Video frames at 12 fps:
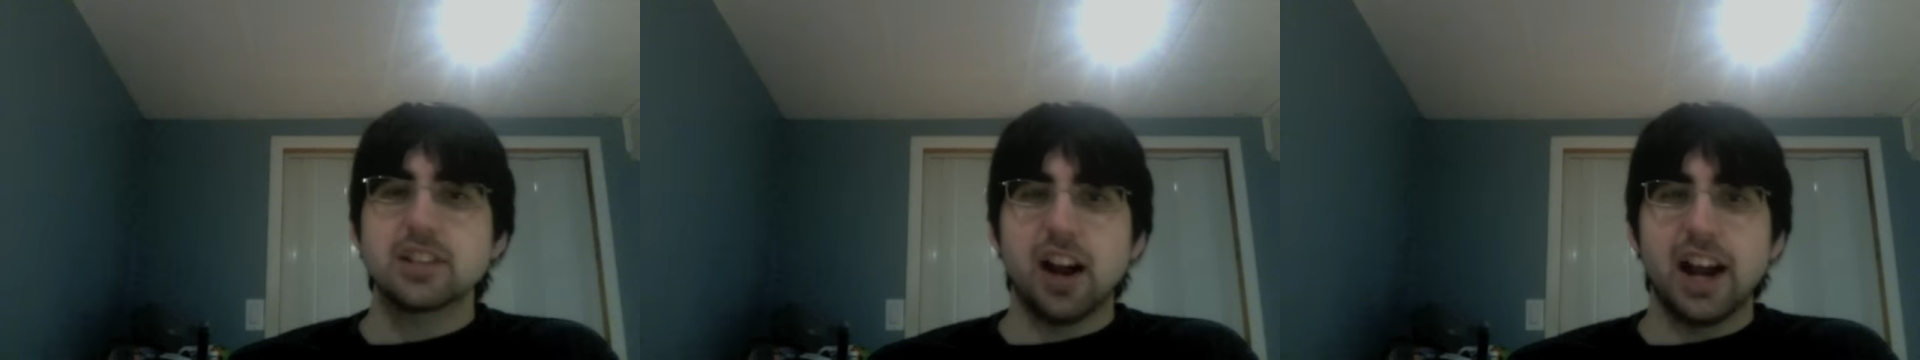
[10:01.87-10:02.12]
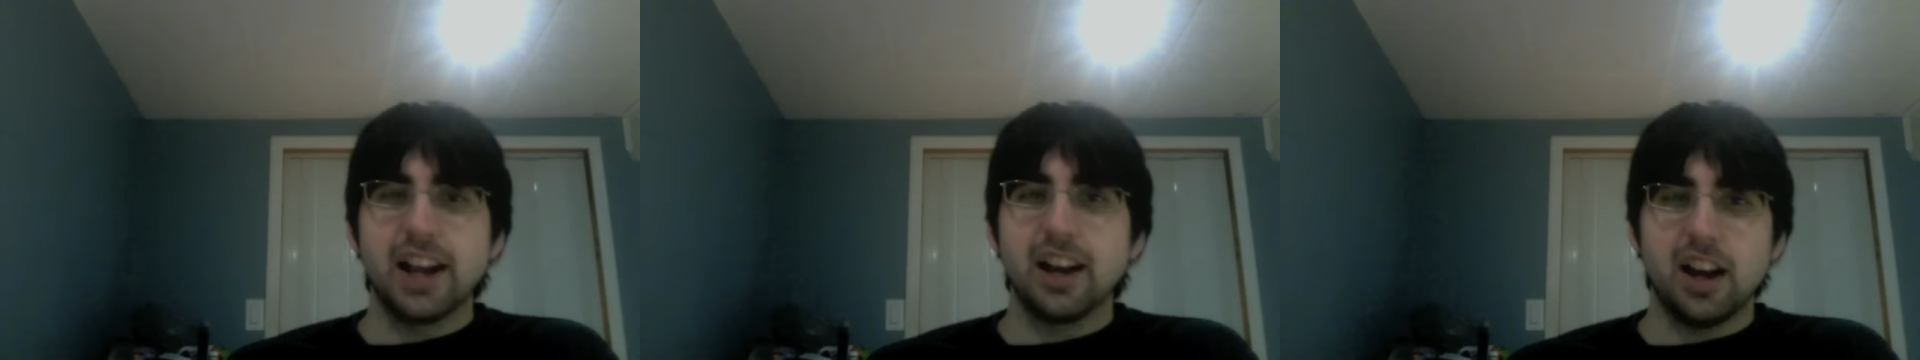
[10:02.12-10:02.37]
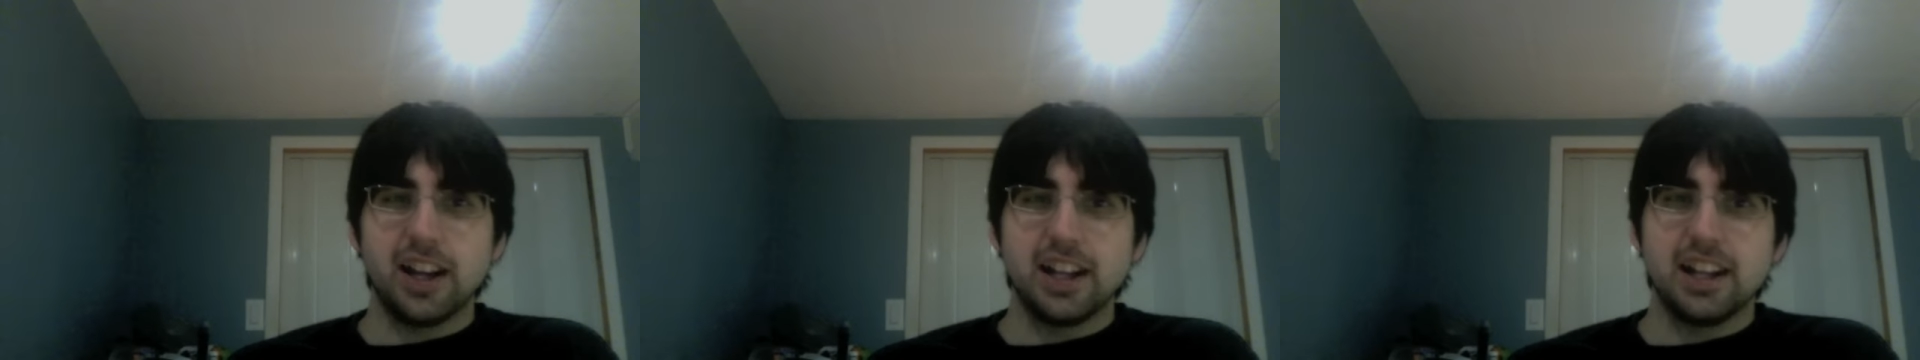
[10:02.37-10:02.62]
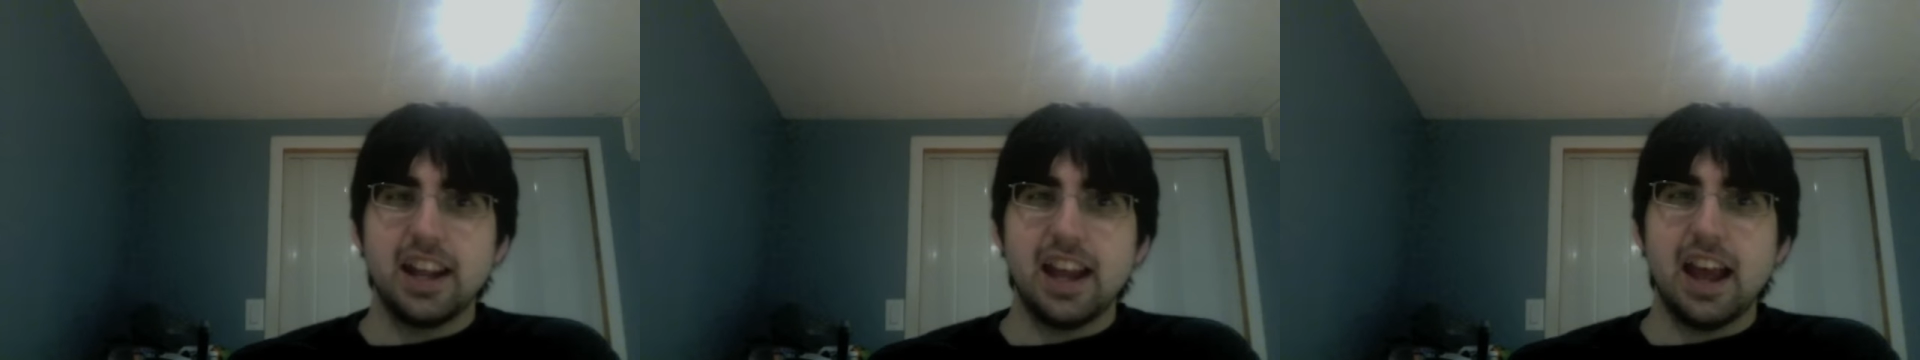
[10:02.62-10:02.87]
icon
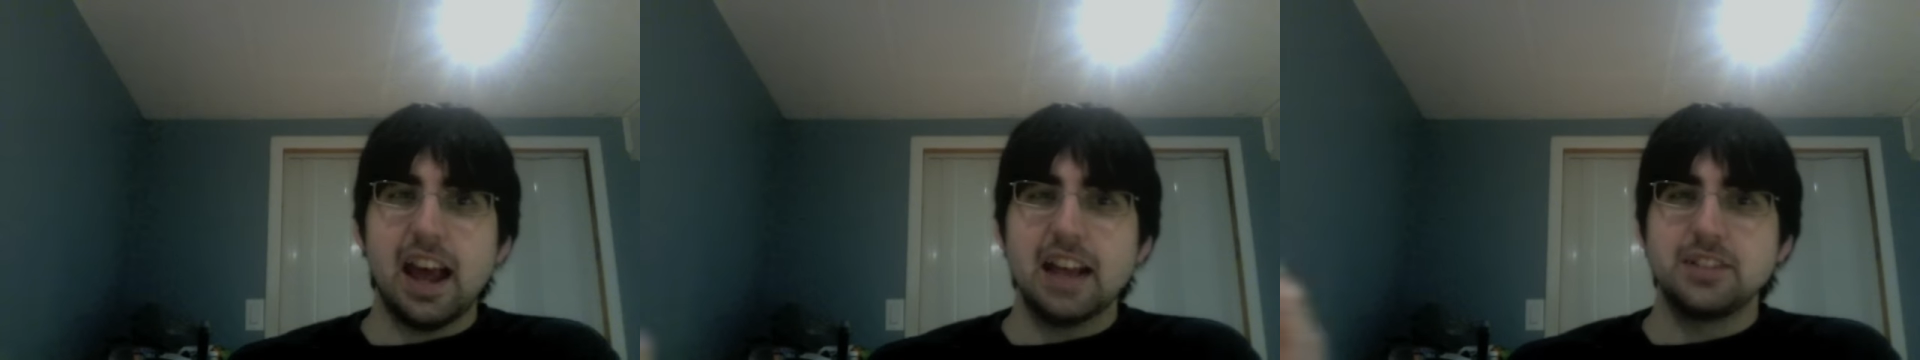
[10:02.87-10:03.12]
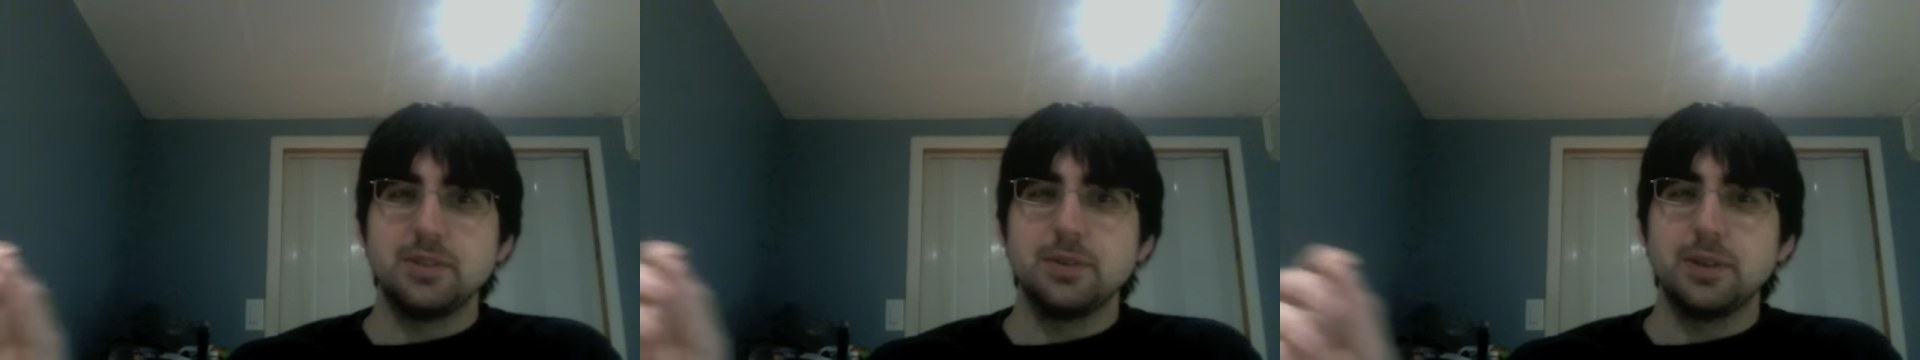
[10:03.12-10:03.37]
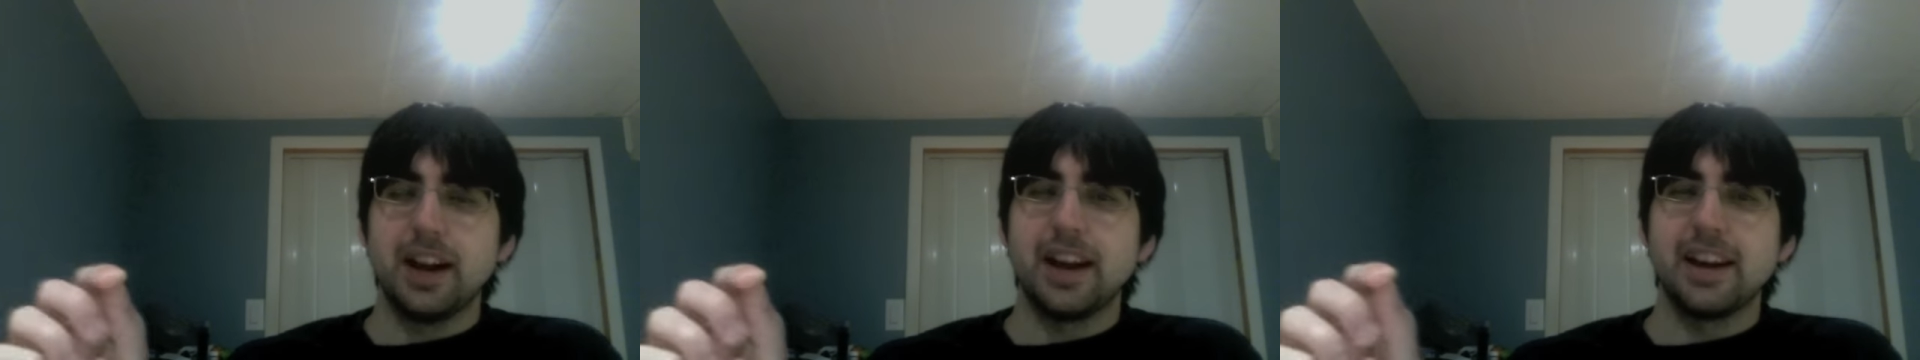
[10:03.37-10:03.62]
and as you